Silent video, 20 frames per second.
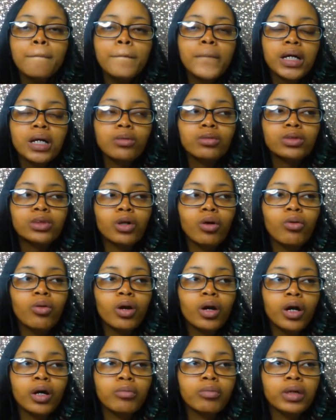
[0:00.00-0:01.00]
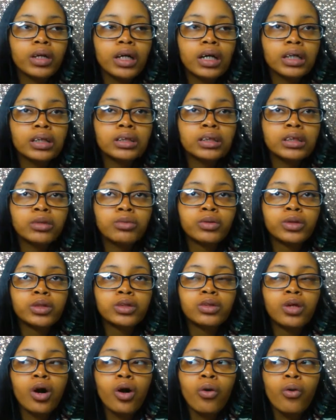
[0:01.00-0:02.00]
but it was so good because there was
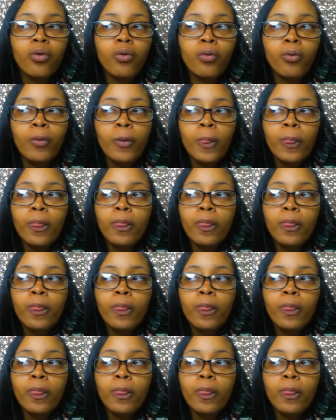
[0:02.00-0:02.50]
no